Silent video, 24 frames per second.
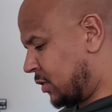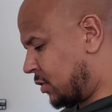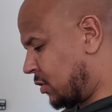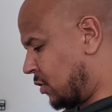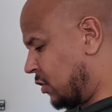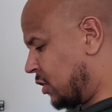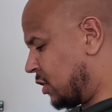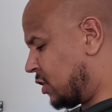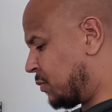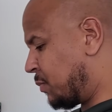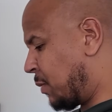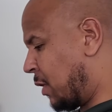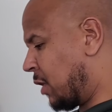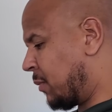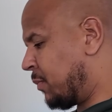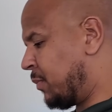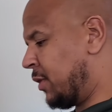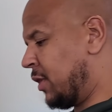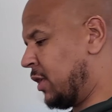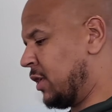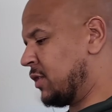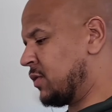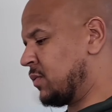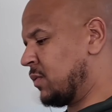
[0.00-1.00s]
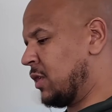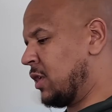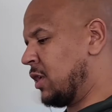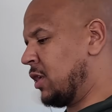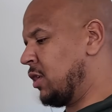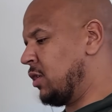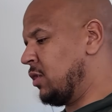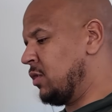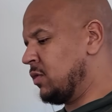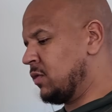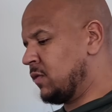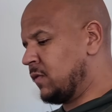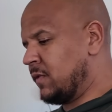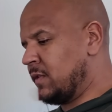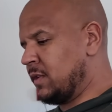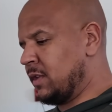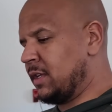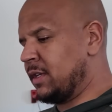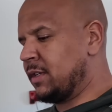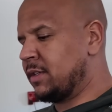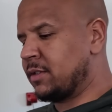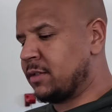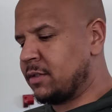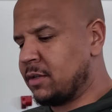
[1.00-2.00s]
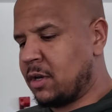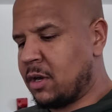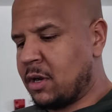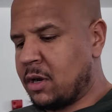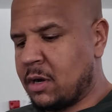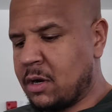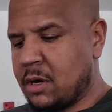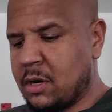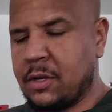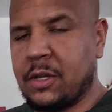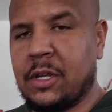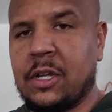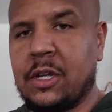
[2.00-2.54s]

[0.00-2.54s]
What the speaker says: So the spark plugs we're gonna use for this are the